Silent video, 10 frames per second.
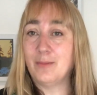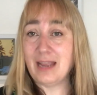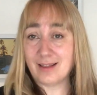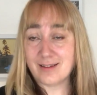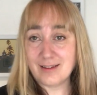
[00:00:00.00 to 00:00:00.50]

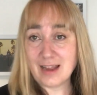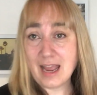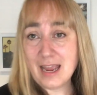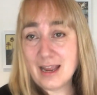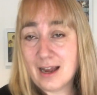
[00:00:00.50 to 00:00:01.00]

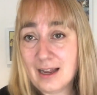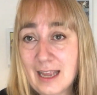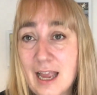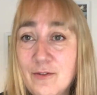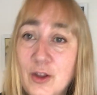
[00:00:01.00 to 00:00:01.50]
Yesterday I
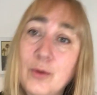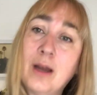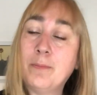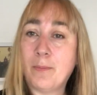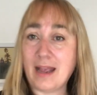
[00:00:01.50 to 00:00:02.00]
gave you
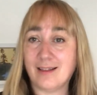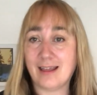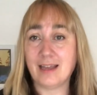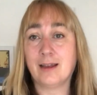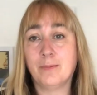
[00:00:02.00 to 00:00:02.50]
a
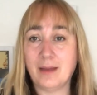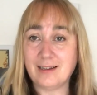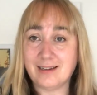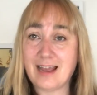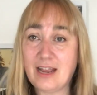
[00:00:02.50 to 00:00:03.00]
basic
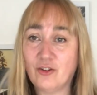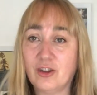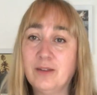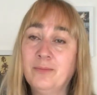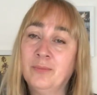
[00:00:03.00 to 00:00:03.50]

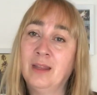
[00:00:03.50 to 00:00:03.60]
meditation